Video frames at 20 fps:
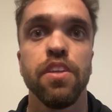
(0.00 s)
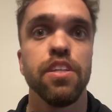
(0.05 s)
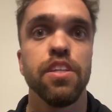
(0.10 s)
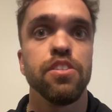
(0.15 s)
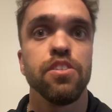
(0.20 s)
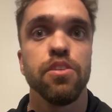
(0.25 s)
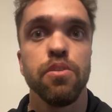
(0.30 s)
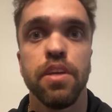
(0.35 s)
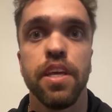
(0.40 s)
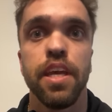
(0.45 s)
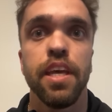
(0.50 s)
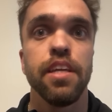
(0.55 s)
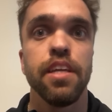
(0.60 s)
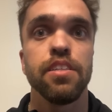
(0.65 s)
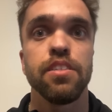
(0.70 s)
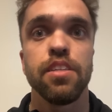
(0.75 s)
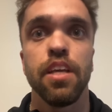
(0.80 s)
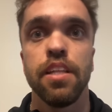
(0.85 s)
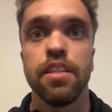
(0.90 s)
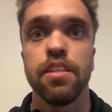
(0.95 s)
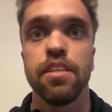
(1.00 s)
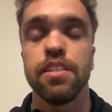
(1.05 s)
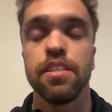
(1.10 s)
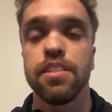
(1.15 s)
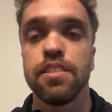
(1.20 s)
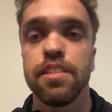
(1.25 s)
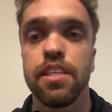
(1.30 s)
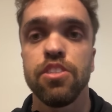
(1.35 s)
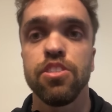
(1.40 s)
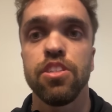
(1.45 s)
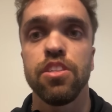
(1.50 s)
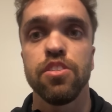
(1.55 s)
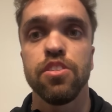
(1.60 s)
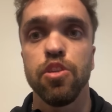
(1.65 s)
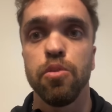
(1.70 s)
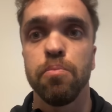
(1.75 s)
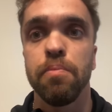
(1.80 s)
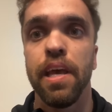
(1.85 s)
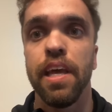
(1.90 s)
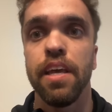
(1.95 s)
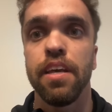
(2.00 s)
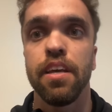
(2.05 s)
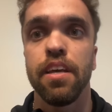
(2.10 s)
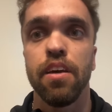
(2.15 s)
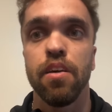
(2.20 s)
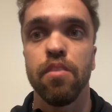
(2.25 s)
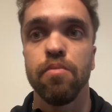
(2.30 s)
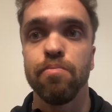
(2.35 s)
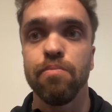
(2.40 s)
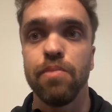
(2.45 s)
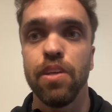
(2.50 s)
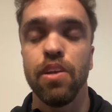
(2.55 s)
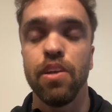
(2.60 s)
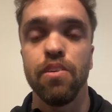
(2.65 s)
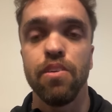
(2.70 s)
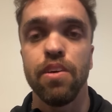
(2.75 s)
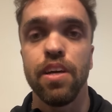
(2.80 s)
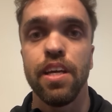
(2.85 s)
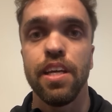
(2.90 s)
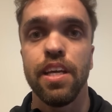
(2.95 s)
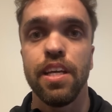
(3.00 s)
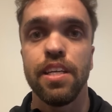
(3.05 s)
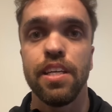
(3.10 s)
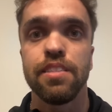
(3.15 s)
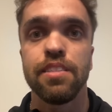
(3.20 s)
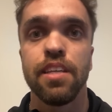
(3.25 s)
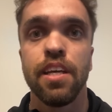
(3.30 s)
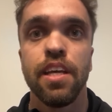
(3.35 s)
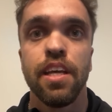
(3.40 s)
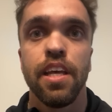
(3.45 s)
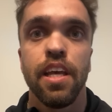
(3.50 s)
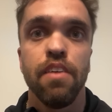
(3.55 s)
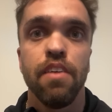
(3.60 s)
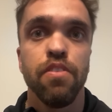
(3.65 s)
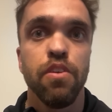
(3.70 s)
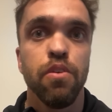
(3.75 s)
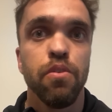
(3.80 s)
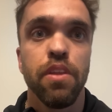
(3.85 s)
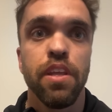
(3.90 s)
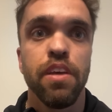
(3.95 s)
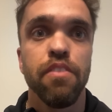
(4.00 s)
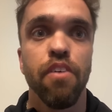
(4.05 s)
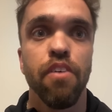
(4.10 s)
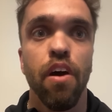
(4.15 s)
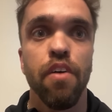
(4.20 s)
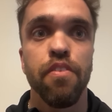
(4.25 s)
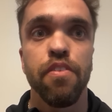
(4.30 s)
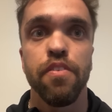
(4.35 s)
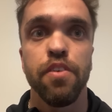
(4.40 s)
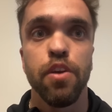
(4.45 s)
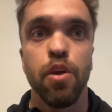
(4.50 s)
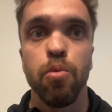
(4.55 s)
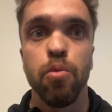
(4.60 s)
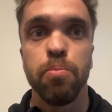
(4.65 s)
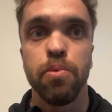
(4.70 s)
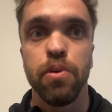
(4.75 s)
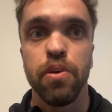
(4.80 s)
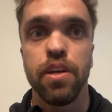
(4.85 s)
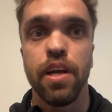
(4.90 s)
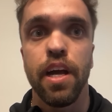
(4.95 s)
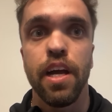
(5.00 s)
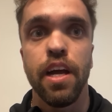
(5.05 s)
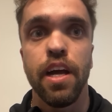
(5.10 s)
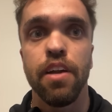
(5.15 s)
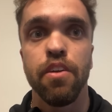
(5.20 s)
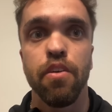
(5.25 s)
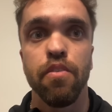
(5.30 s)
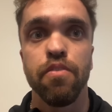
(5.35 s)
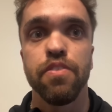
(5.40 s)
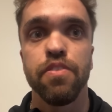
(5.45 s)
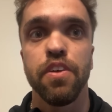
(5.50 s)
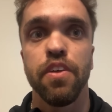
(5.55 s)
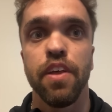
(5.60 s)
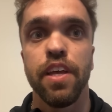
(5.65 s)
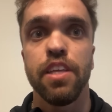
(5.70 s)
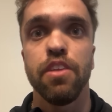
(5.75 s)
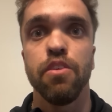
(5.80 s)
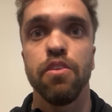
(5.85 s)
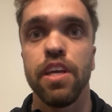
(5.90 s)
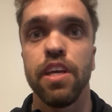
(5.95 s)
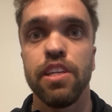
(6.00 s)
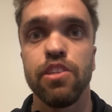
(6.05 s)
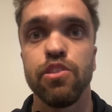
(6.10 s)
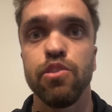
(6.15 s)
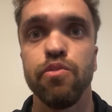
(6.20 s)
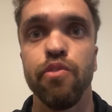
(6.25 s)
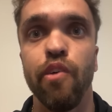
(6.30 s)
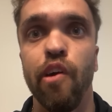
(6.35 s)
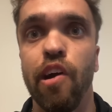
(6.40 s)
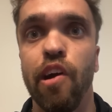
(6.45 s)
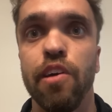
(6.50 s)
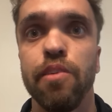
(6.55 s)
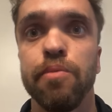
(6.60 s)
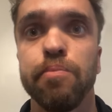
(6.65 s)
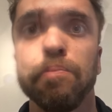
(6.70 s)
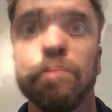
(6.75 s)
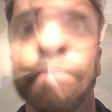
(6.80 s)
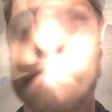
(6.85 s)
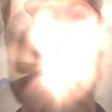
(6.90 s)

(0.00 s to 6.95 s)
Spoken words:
feelings you get and the decisions you make, you know, it's, if you live off of a notebook, I don't feel like you get too far.